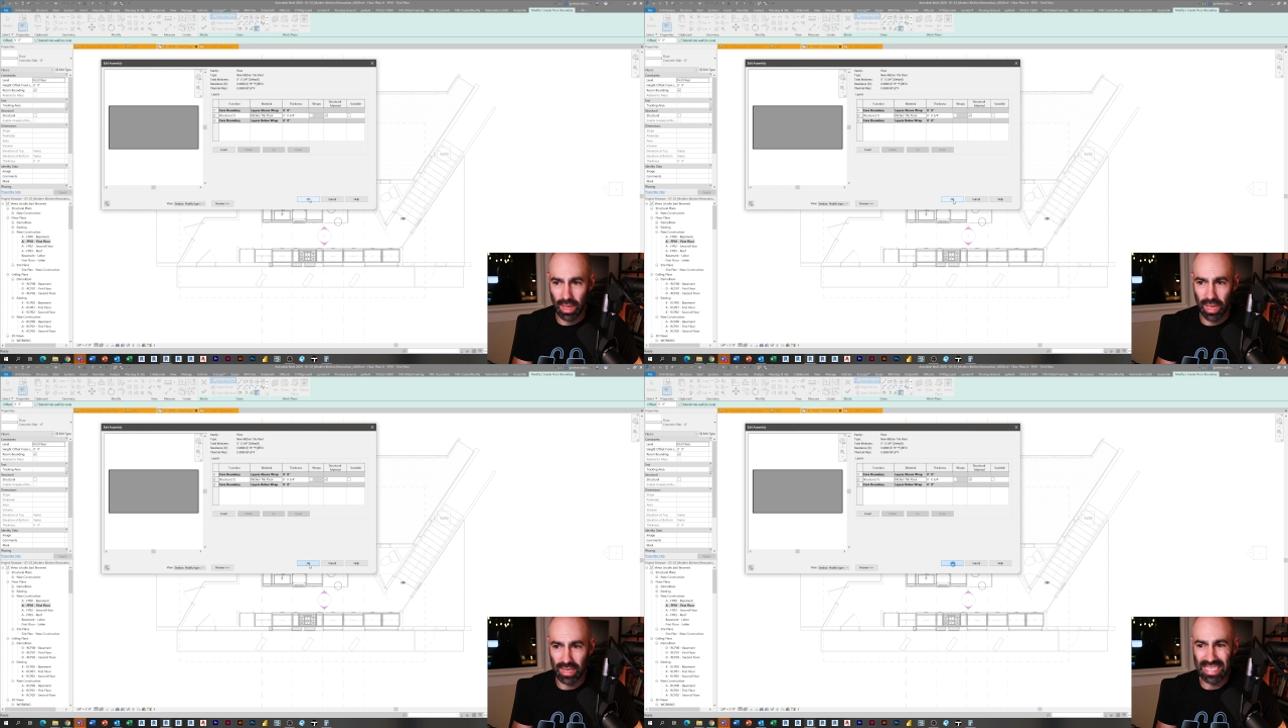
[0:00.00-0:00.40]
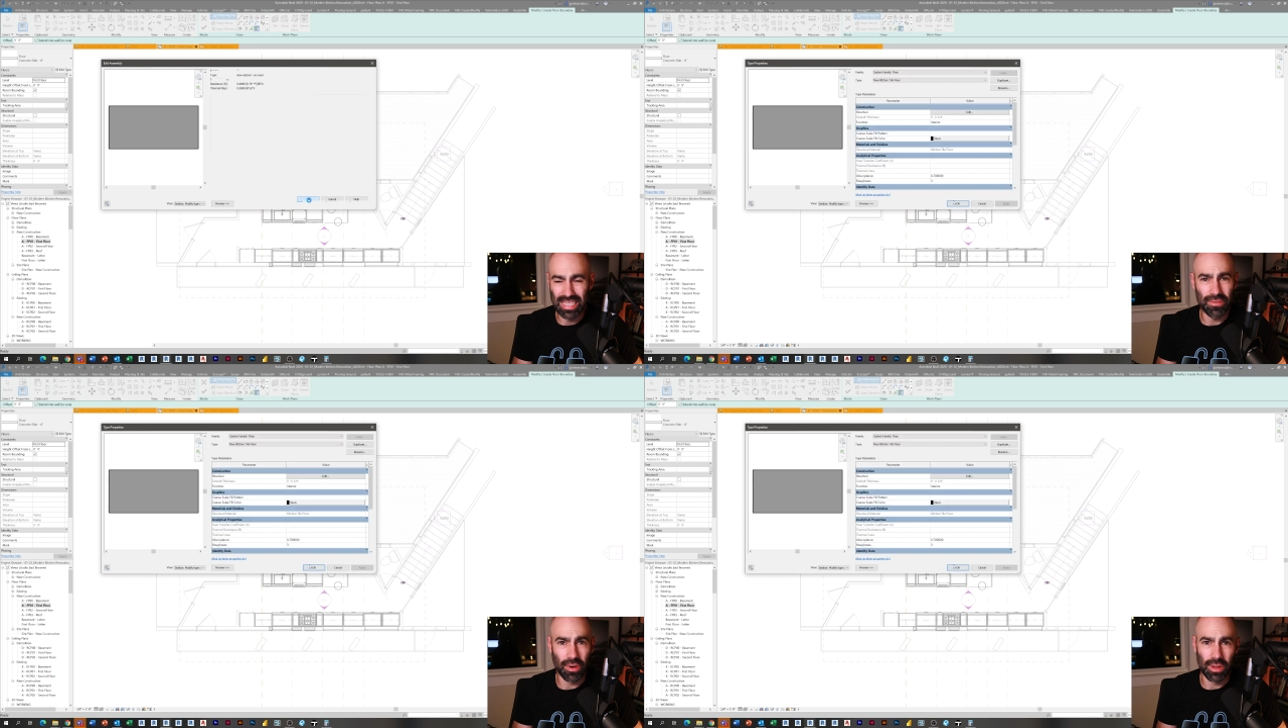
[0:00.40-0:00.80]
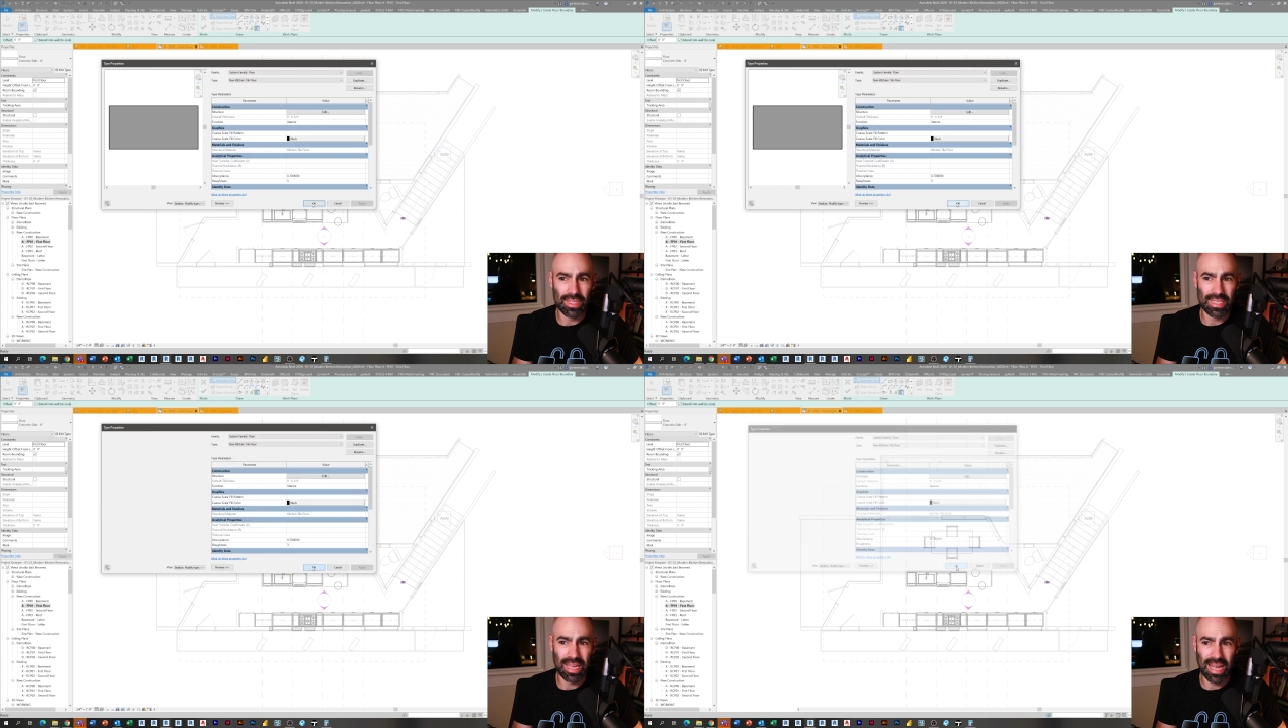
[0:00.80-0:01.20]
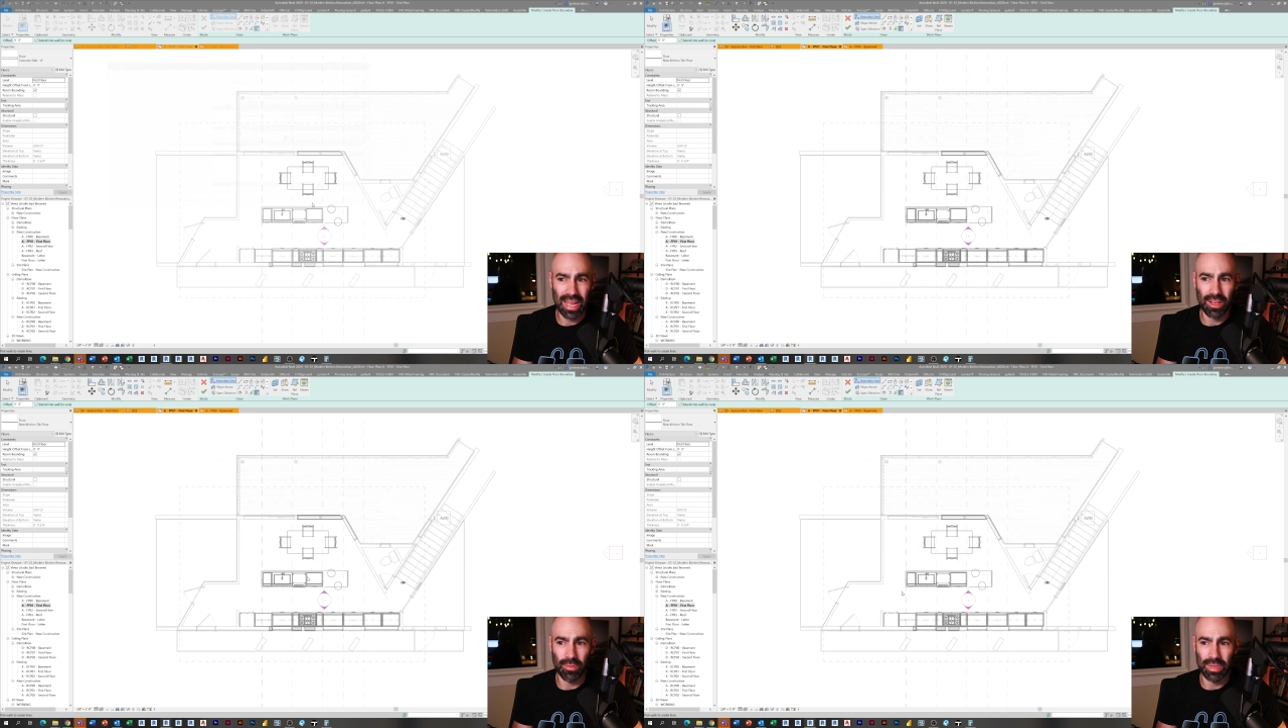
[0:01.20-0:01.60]
a default
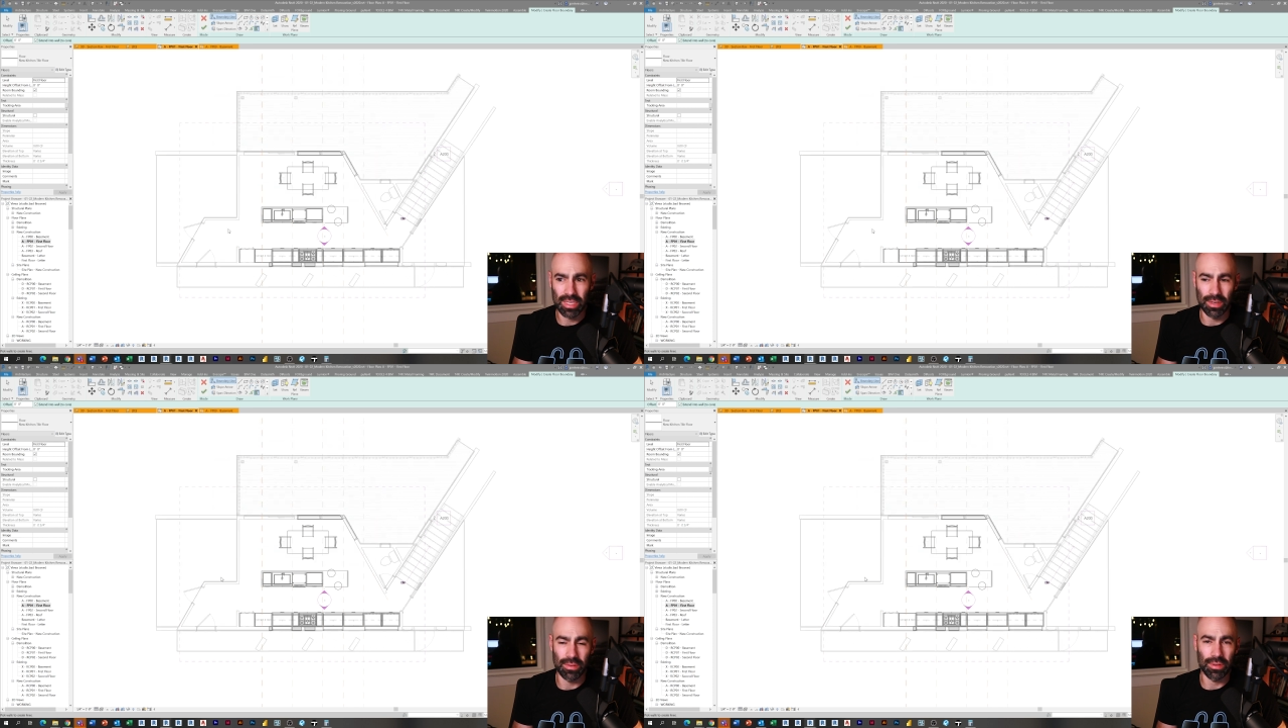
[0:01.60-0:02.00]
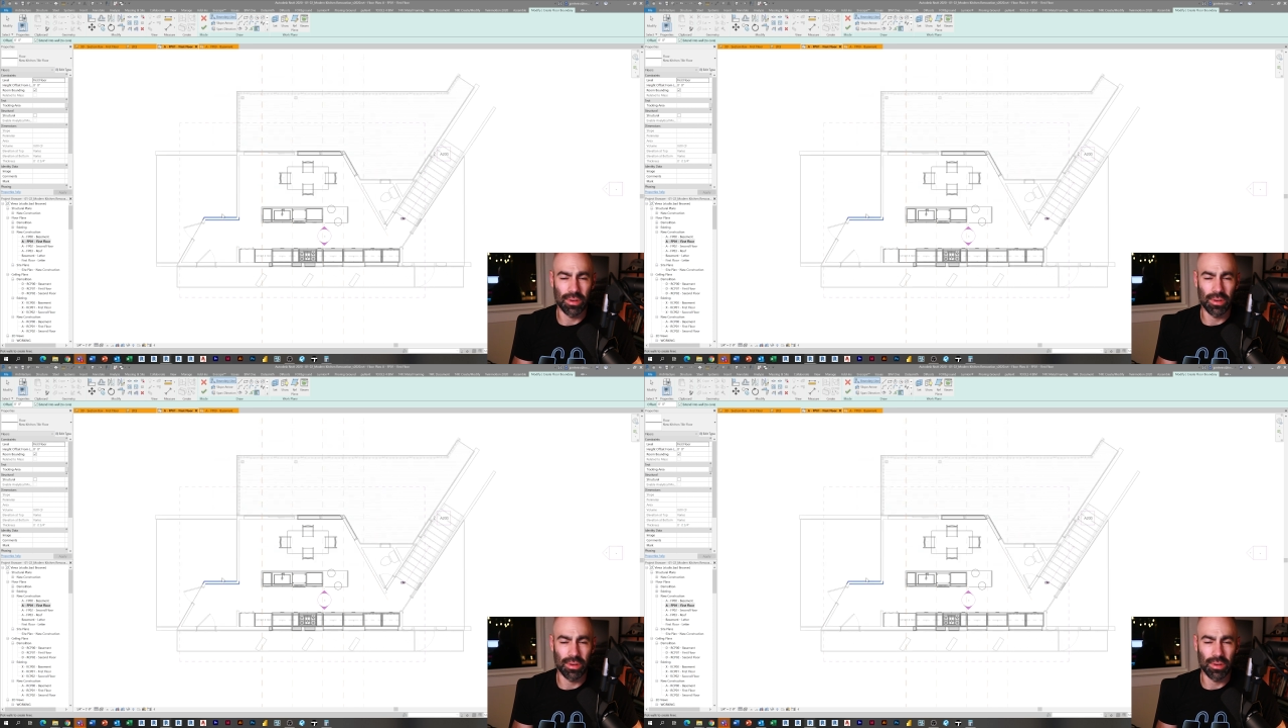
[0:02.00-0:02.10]
tile material.